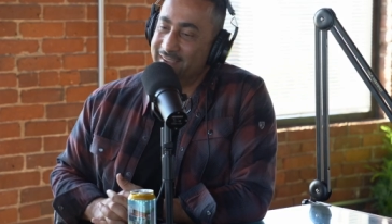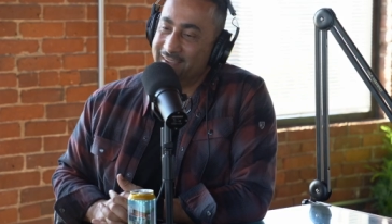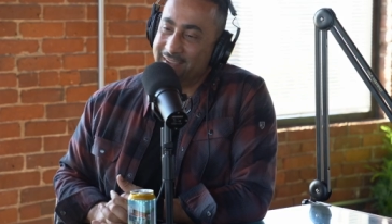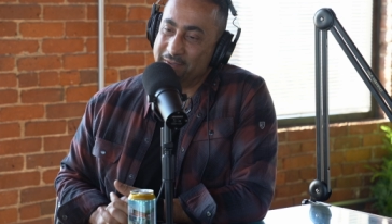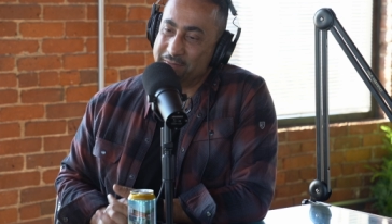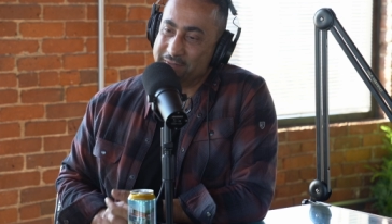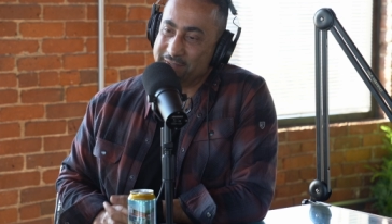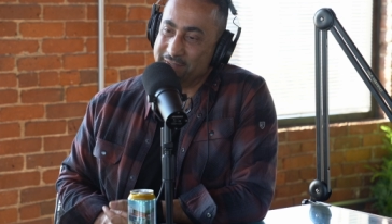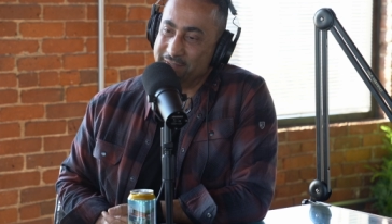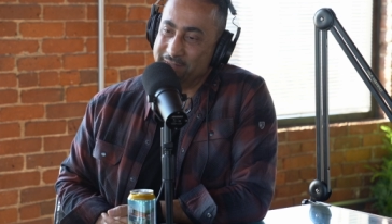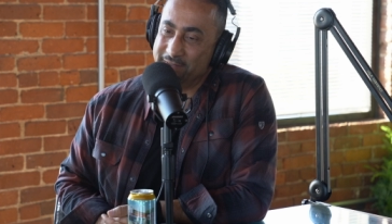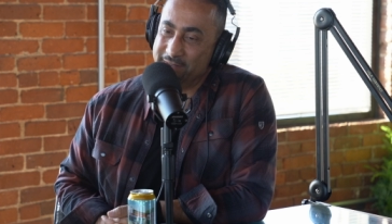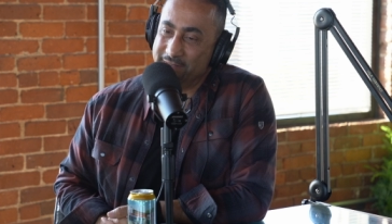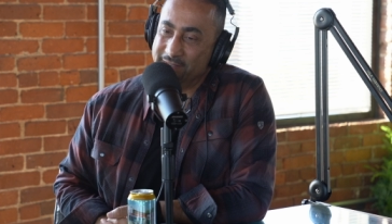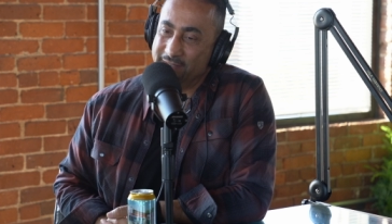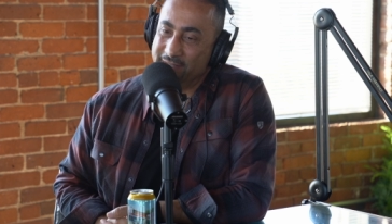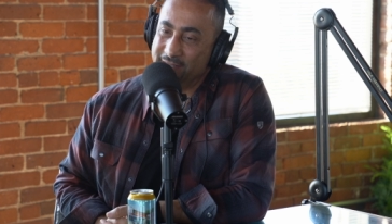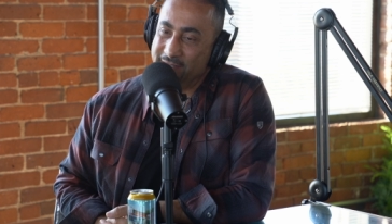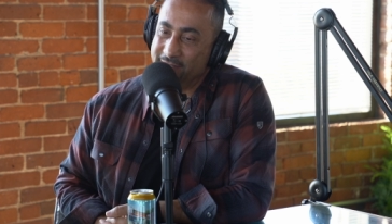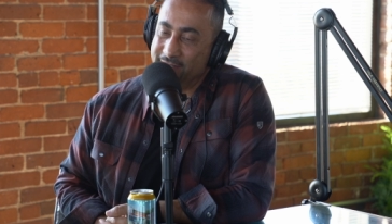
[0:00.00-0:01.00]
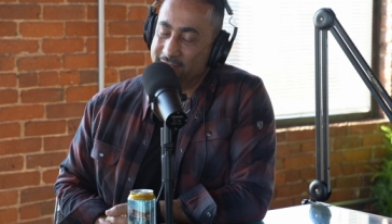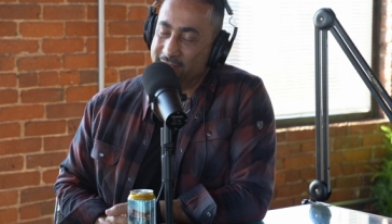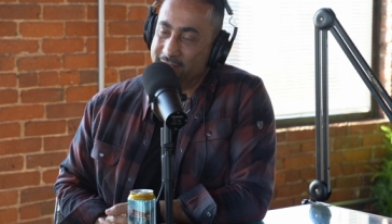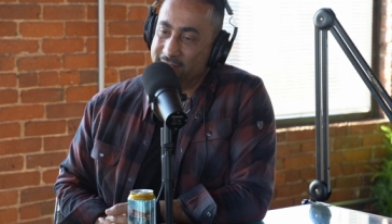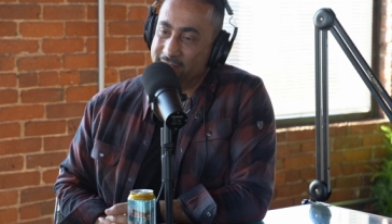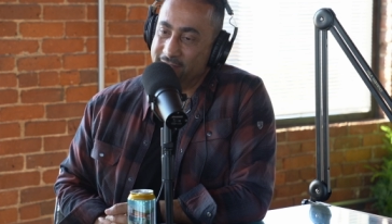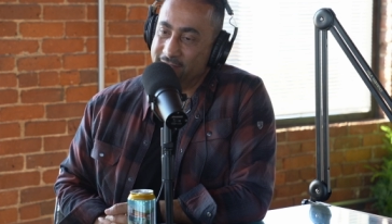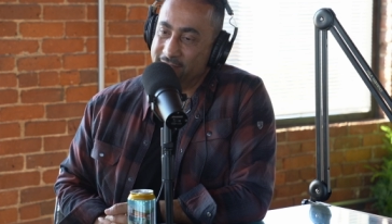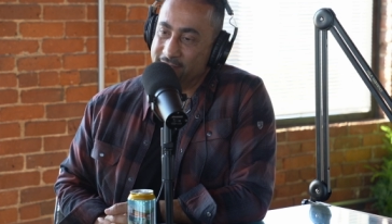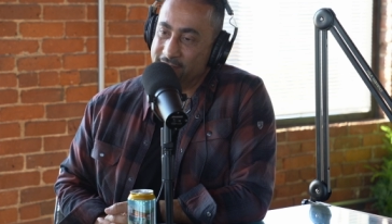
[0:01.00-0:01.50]
Absolutely.
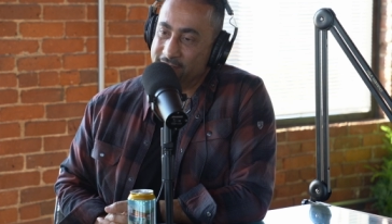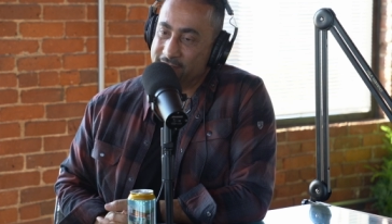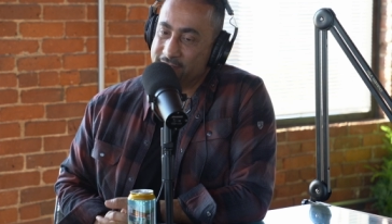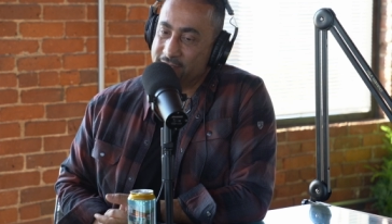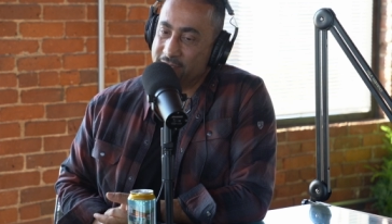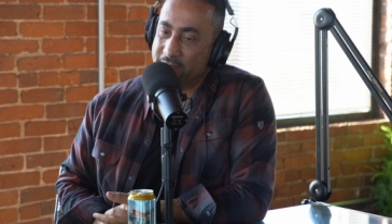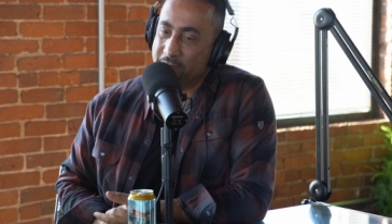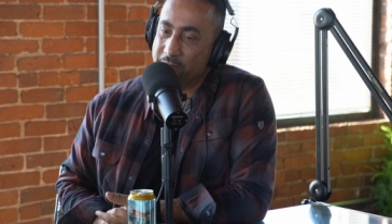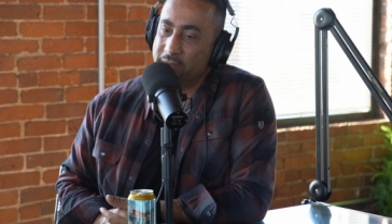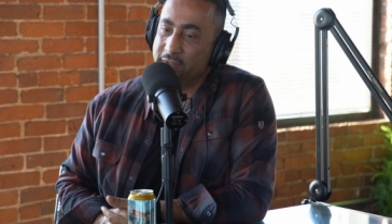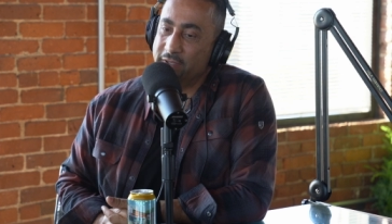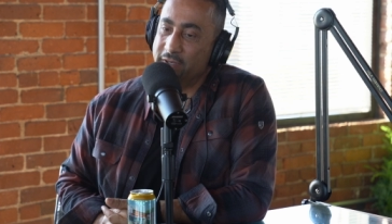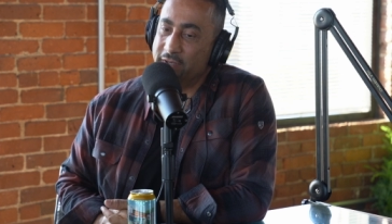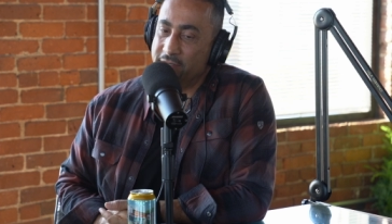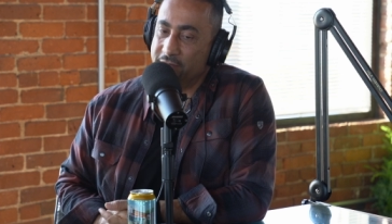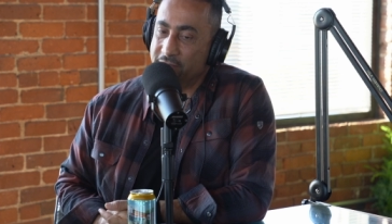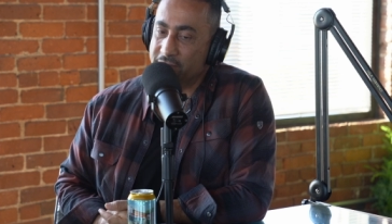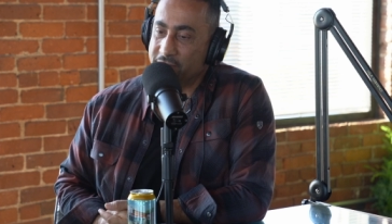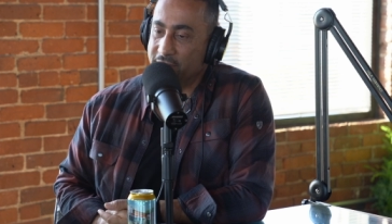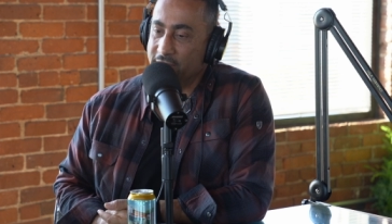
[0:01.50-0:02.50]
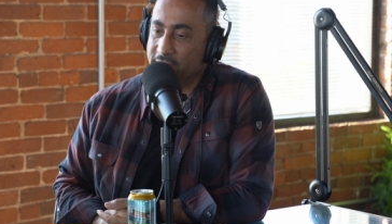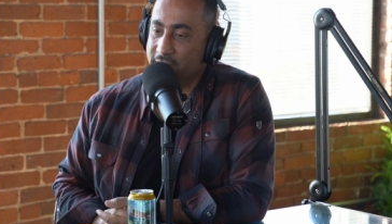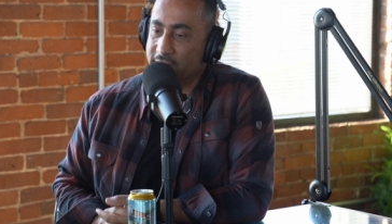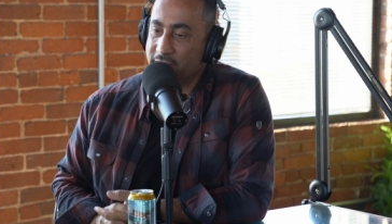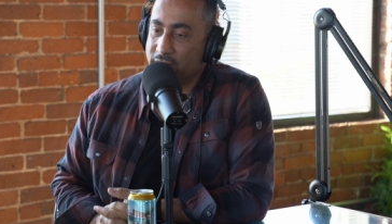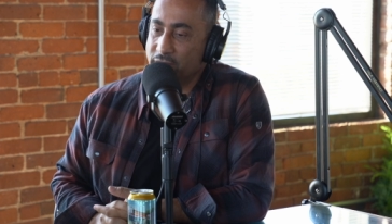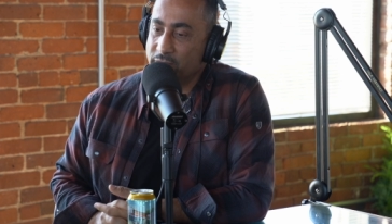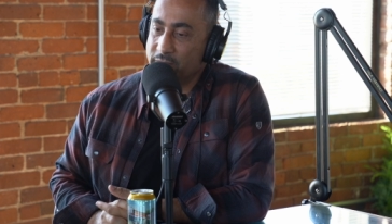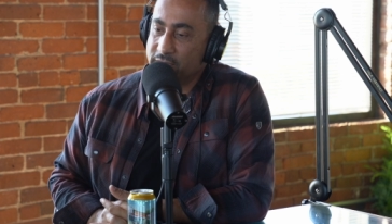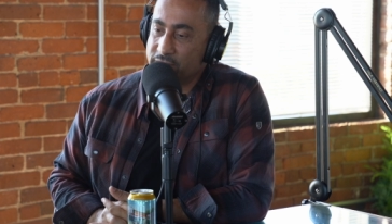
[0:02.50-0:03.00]
And it's completely different.
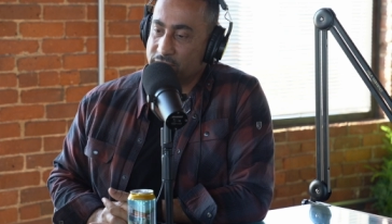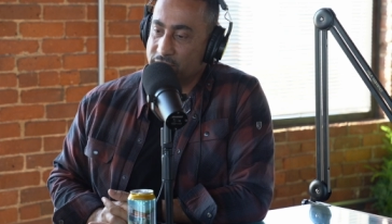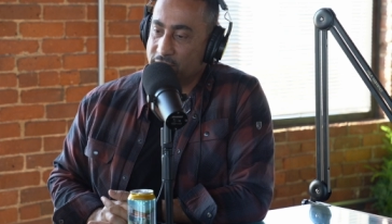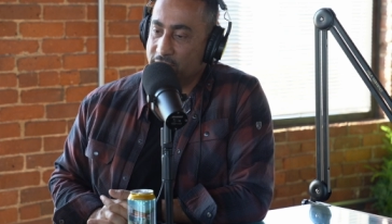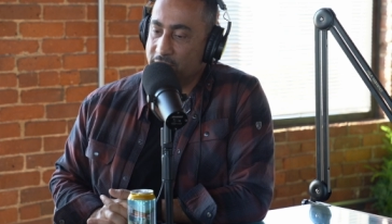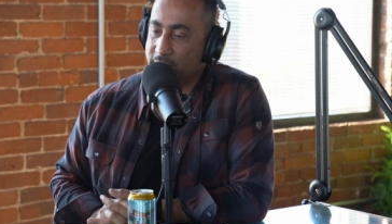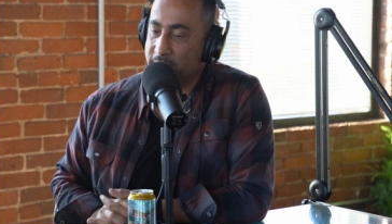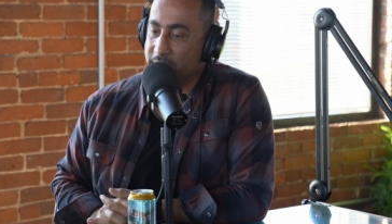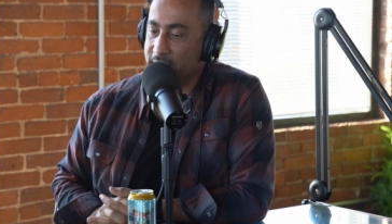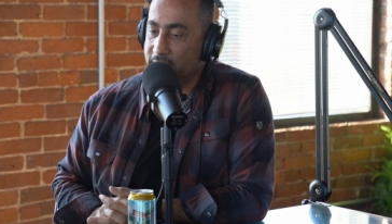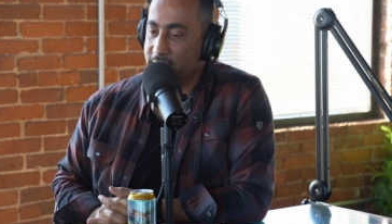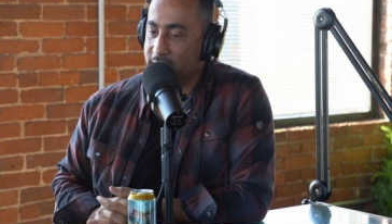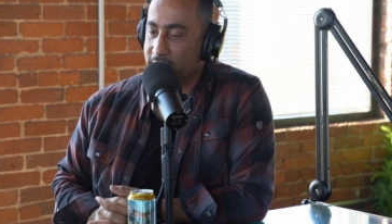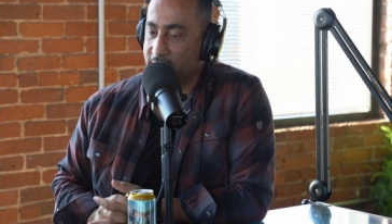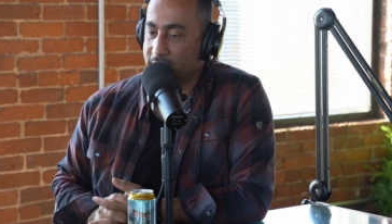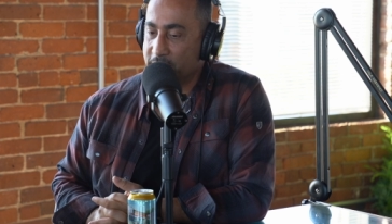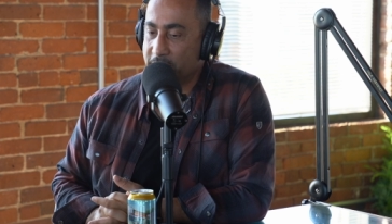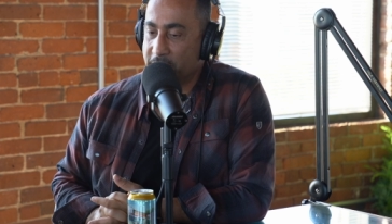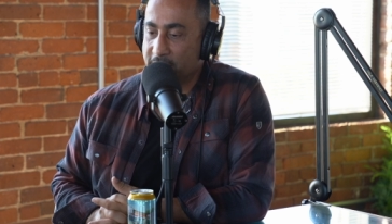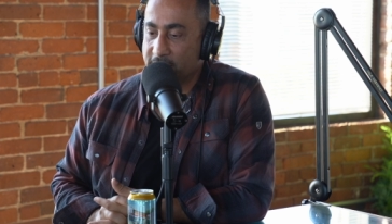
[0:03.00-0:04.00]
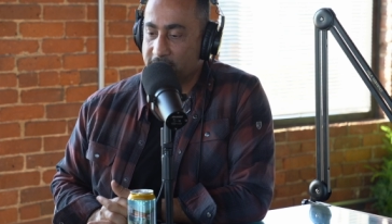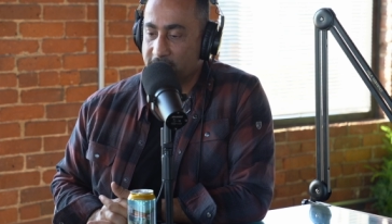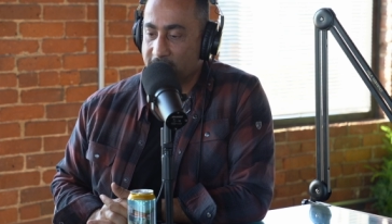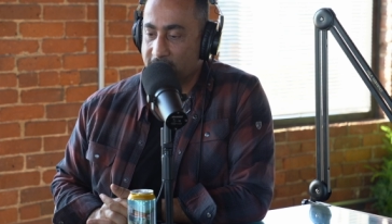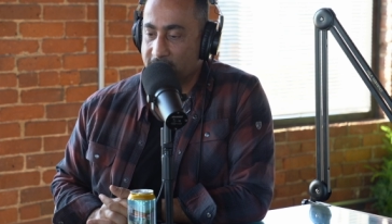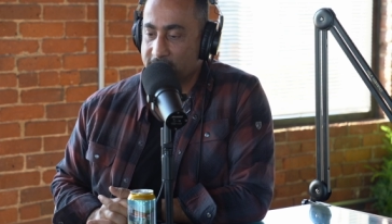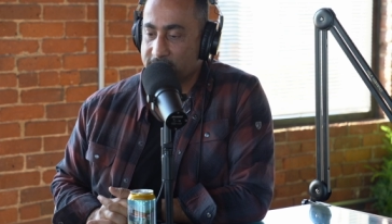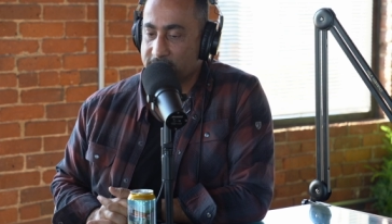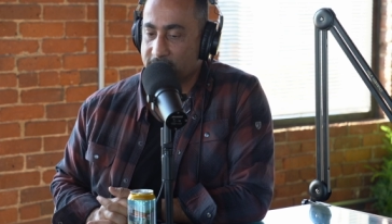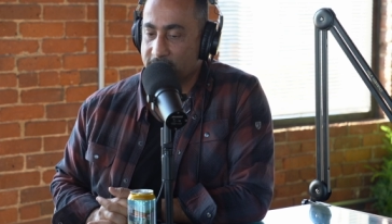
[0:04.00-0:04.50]
Like you mentioned in the beginning of the
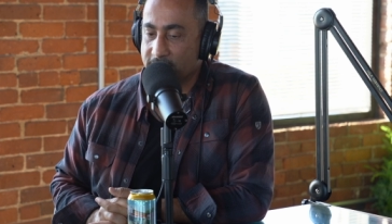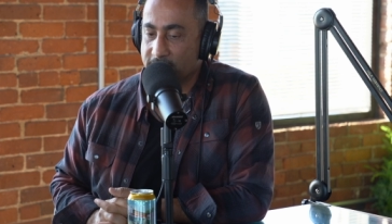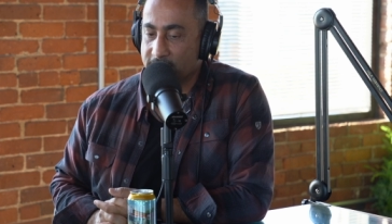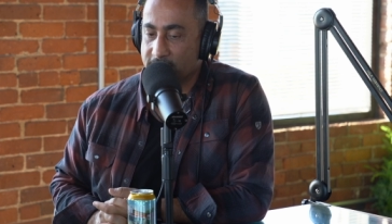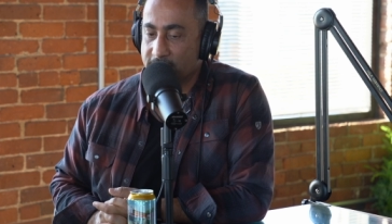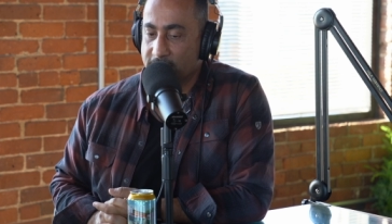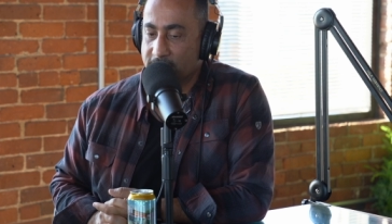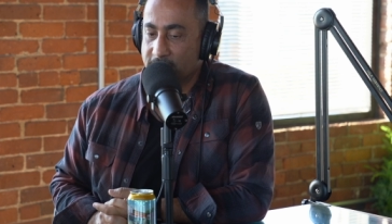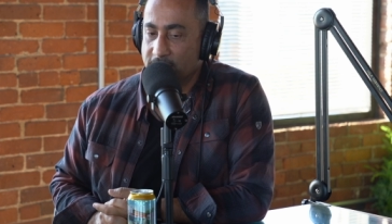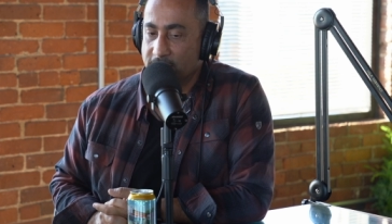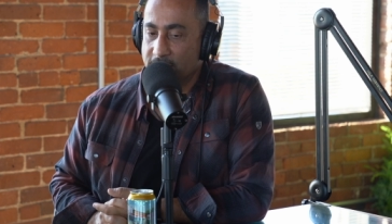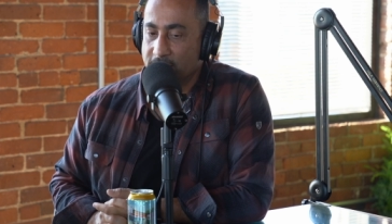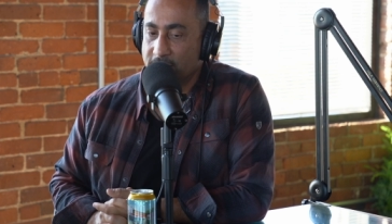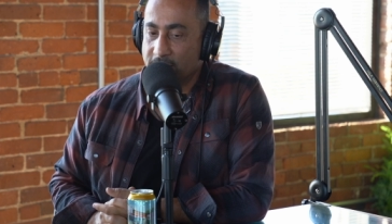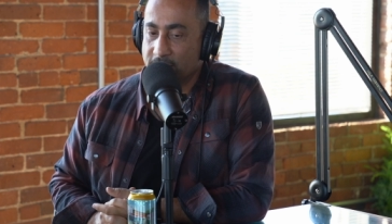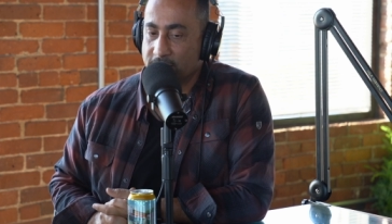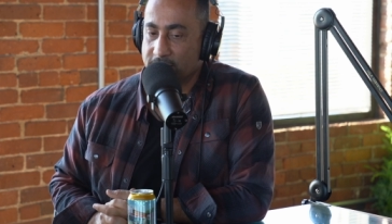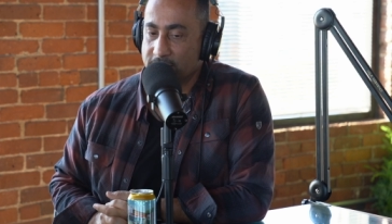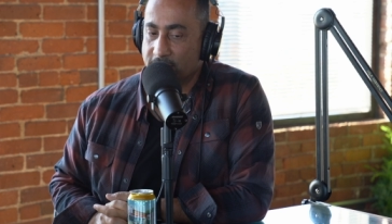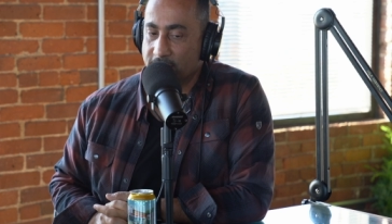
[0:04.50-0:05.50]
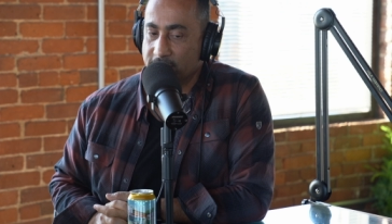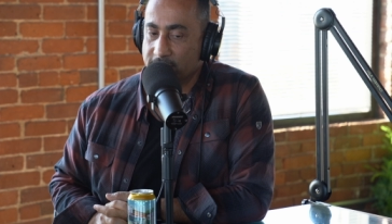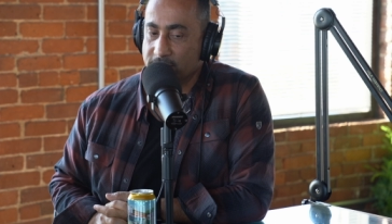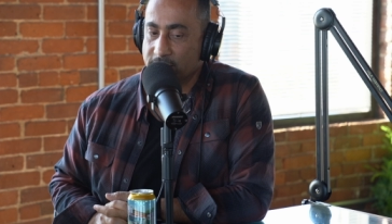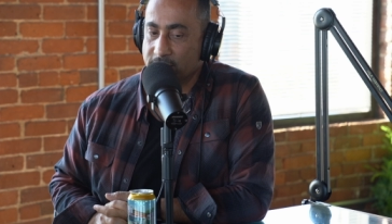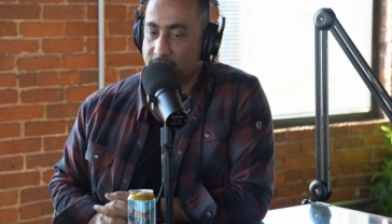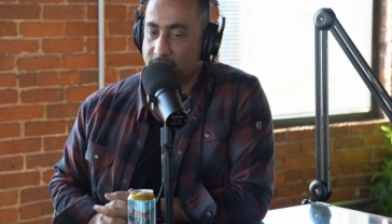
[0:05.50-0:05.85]
podcast, is that...